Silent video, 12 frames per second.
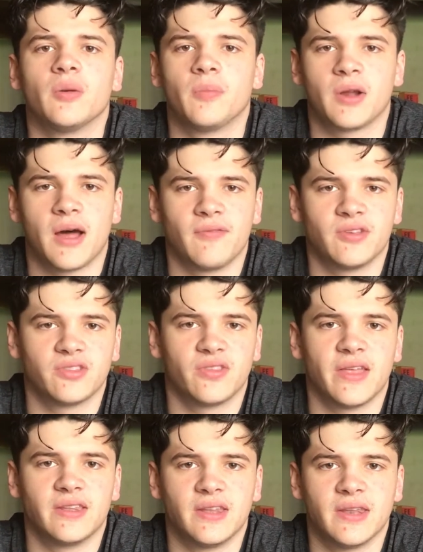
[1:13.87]
But
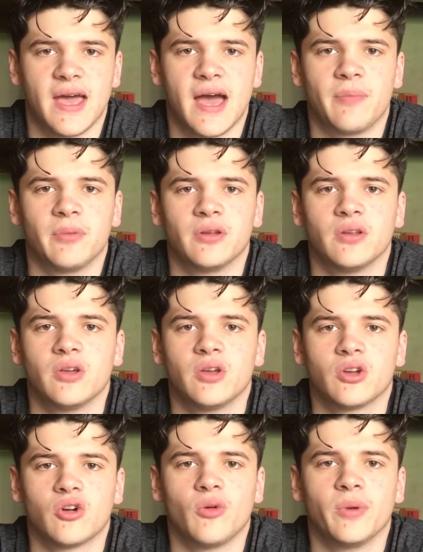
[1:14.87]
obviously that didn't happen.
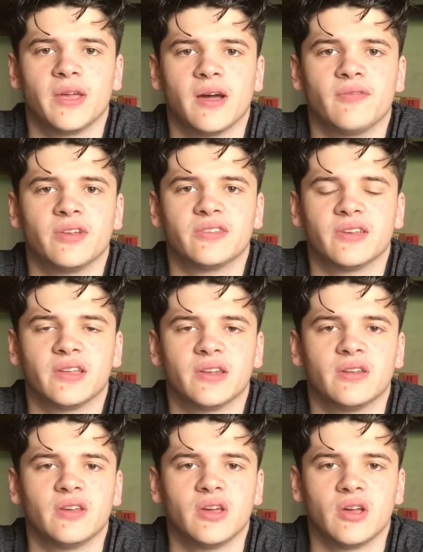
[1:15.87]
Colby
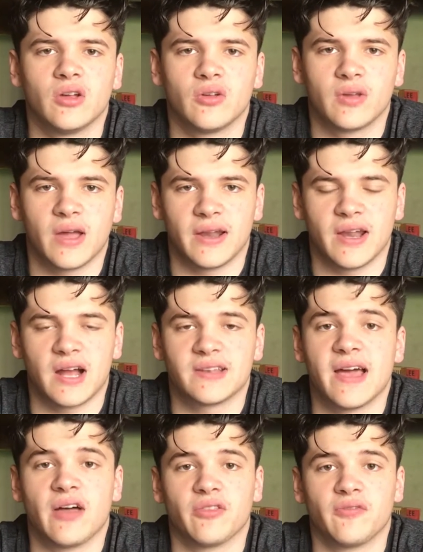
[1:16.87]
Covington got
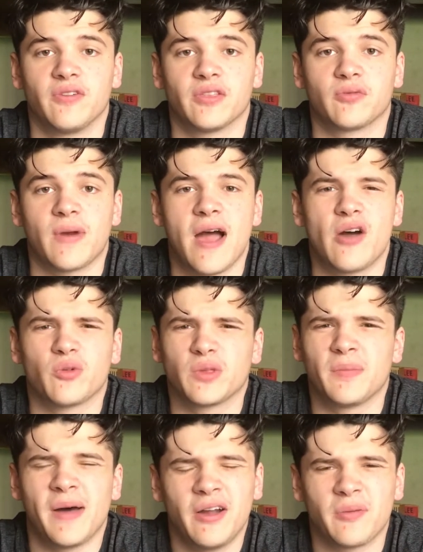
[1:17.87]
knocked out in the 5th round
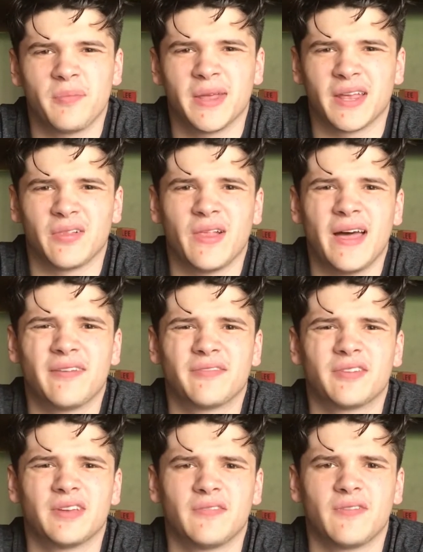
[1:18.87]
with about a minute
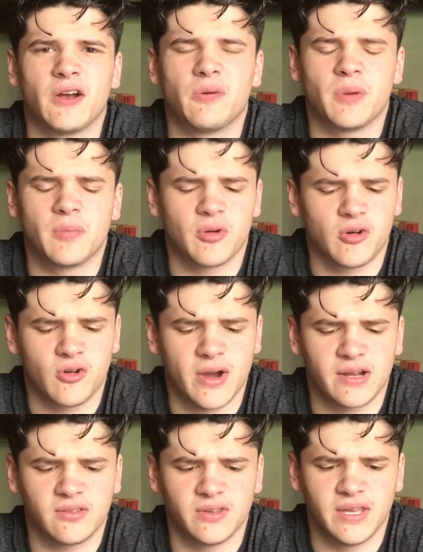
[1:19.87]
left, if I remember
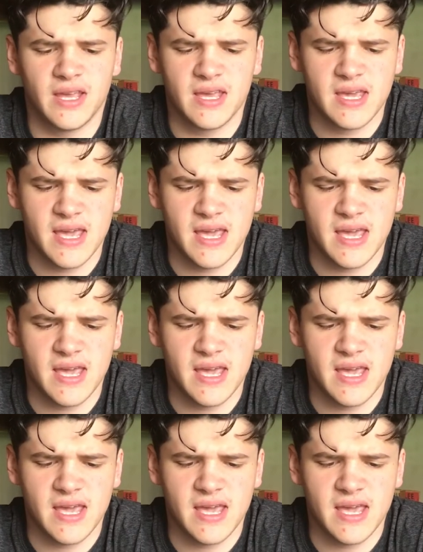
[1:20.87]
correctly.